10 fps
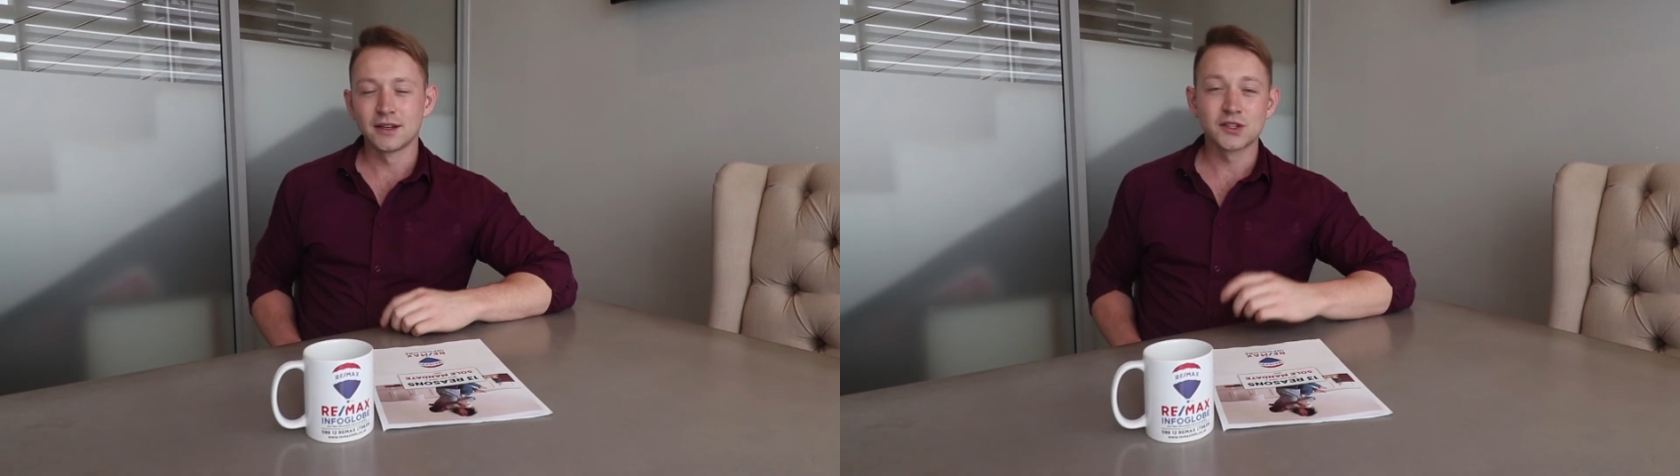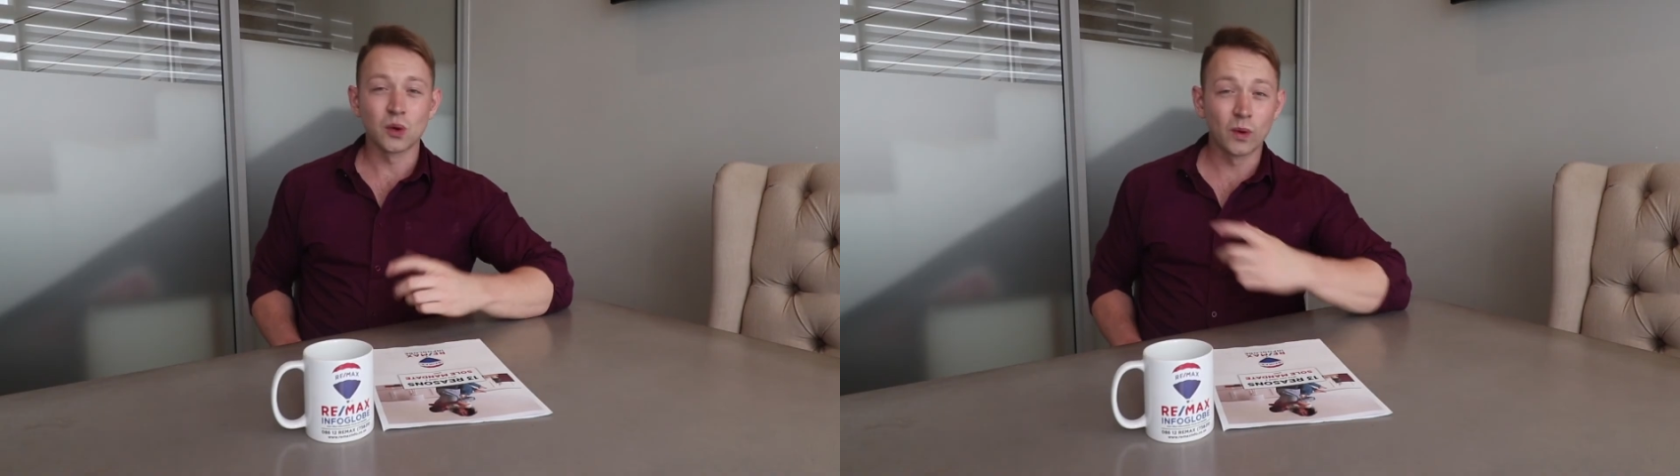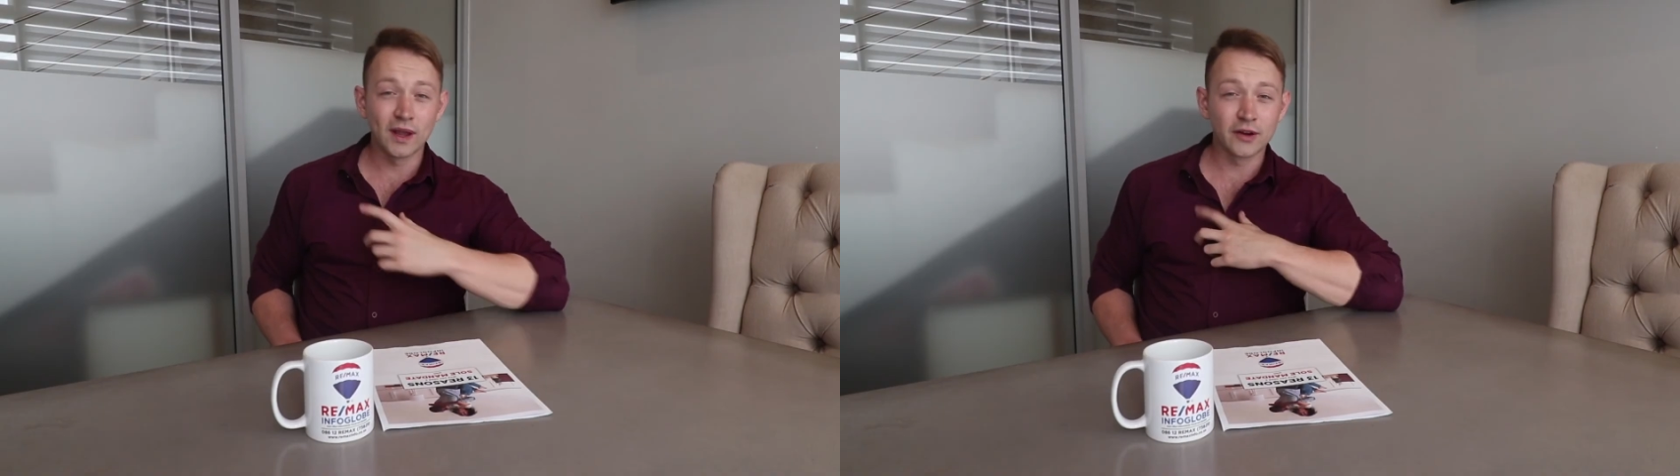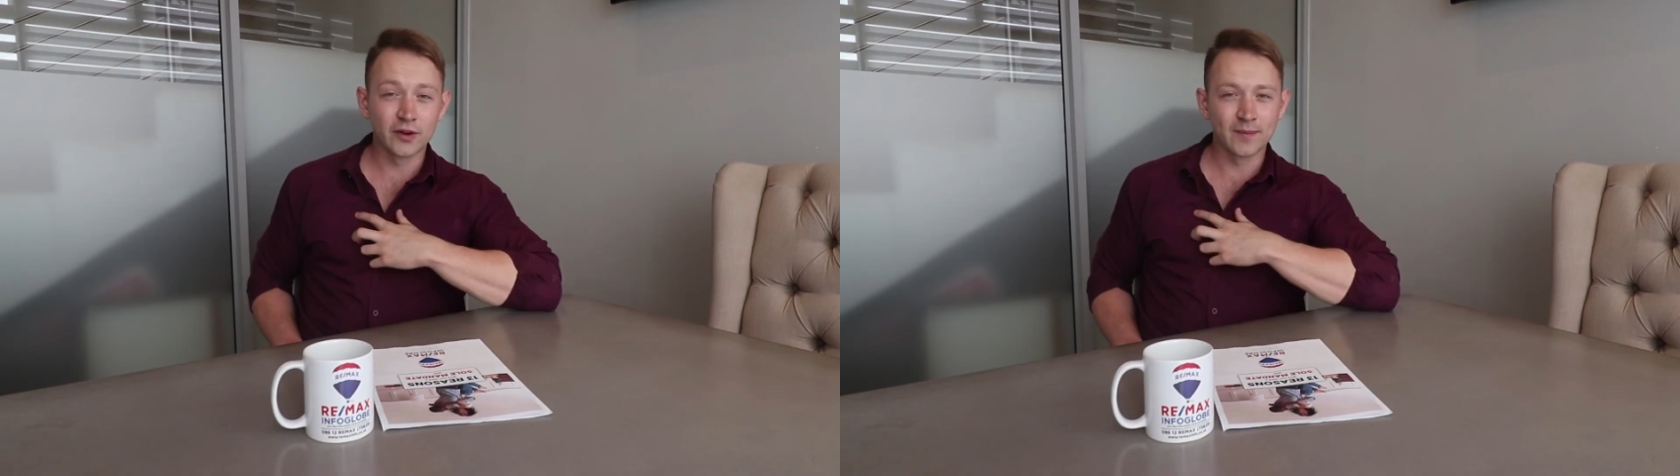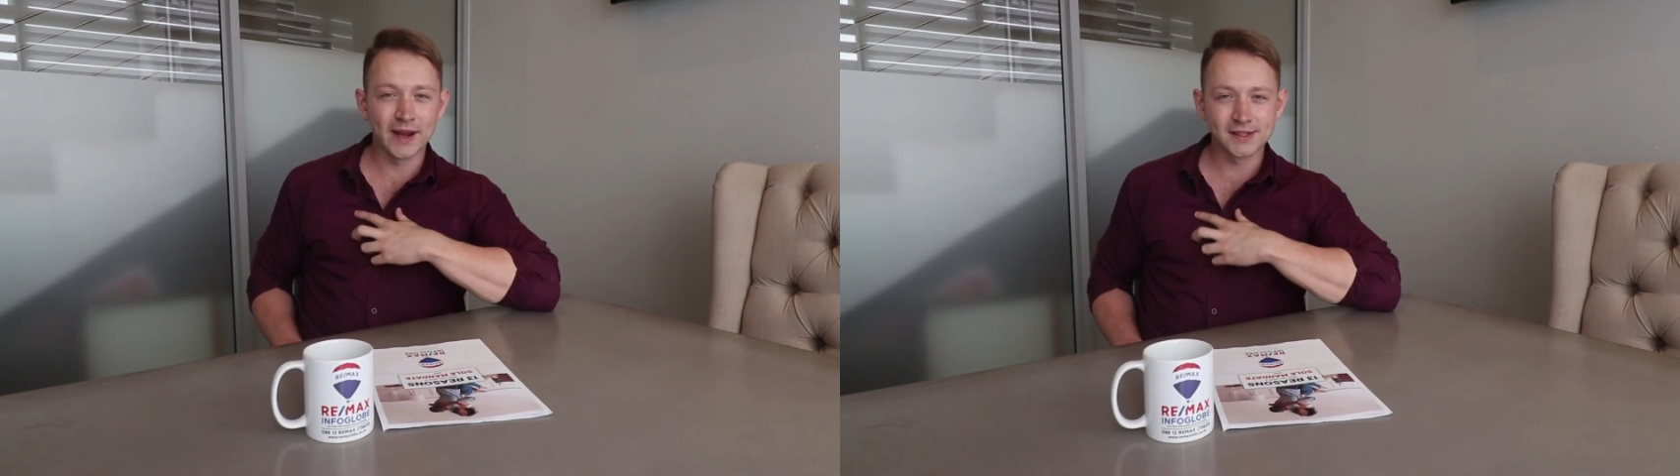So we at
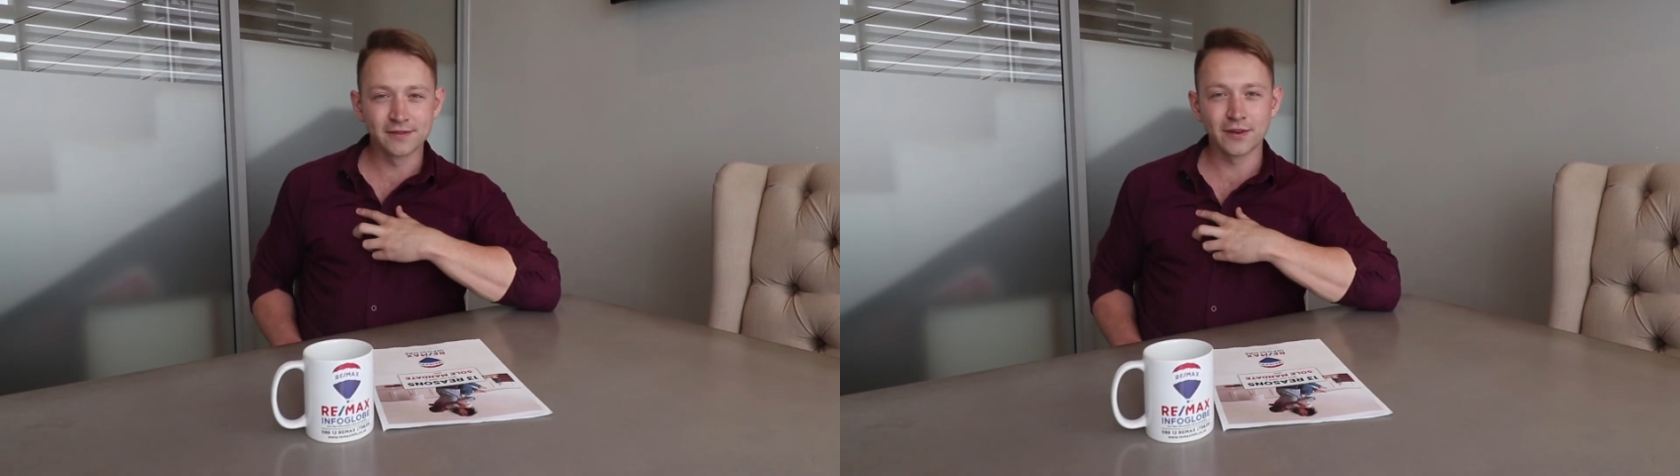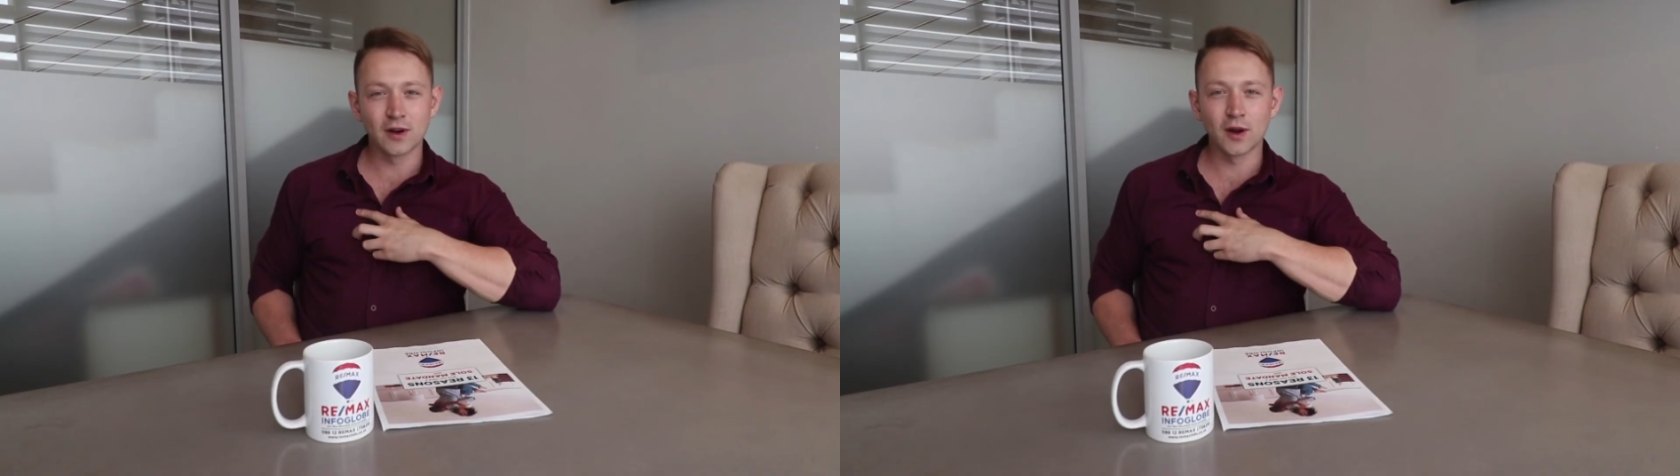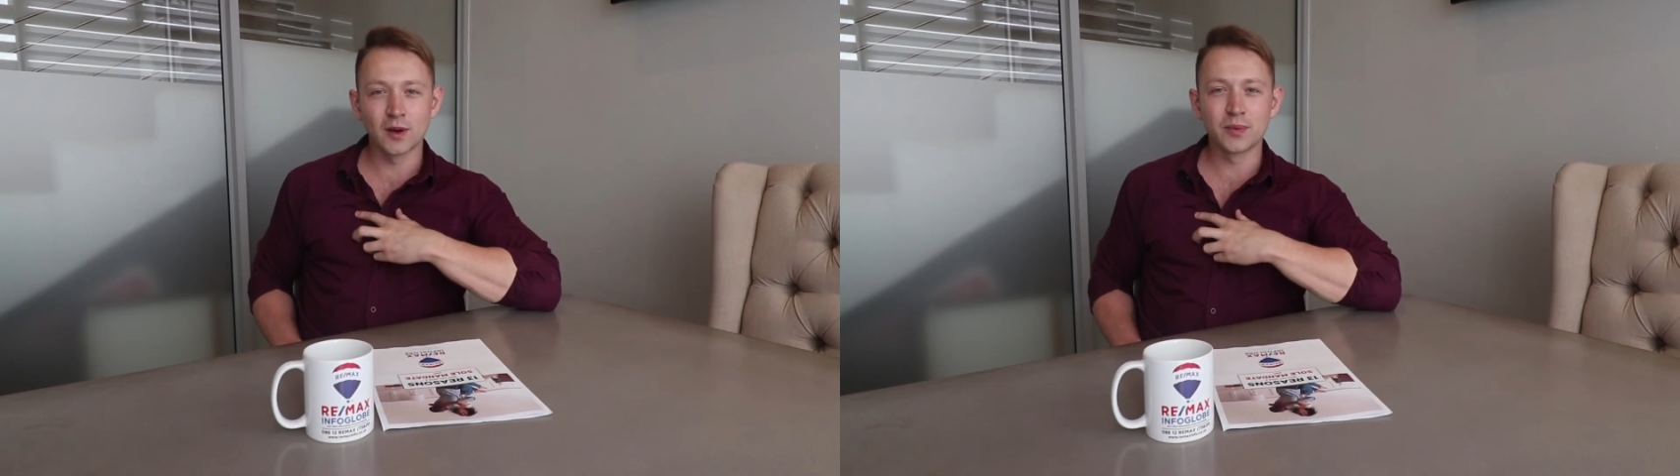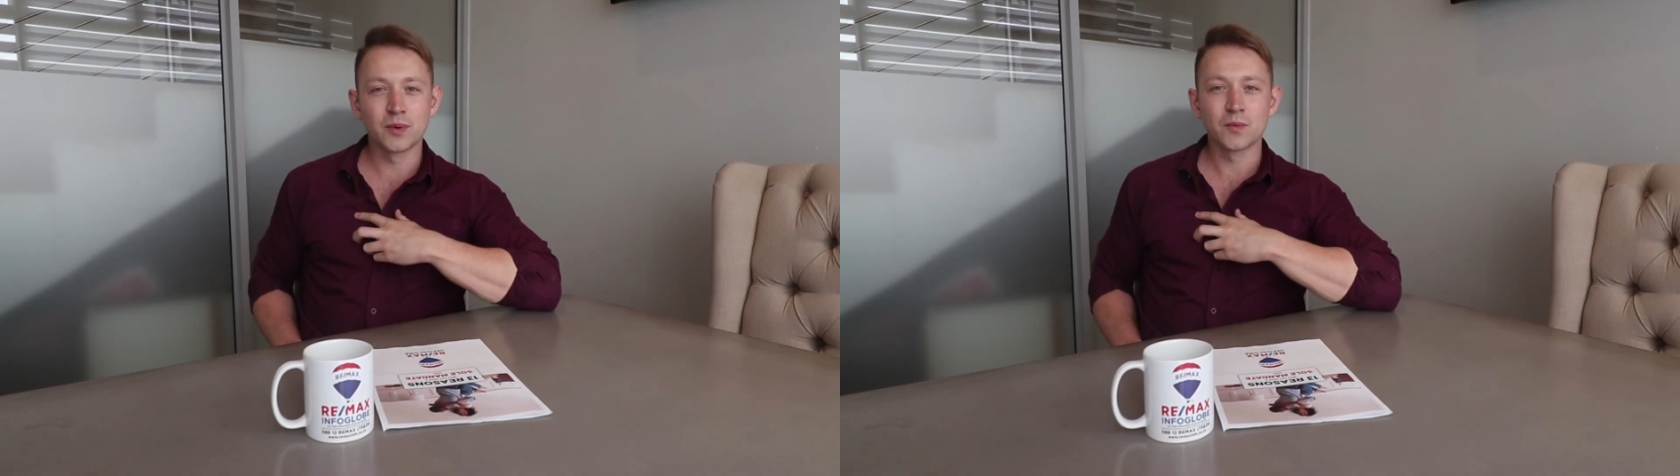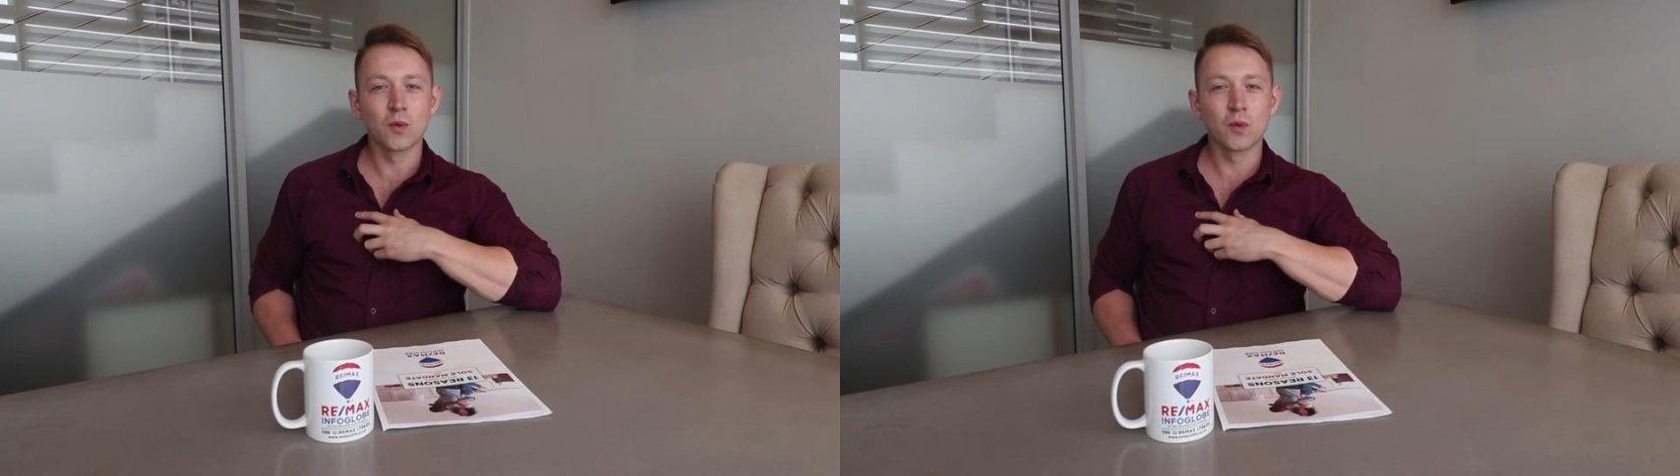RE/MAX Infoglobe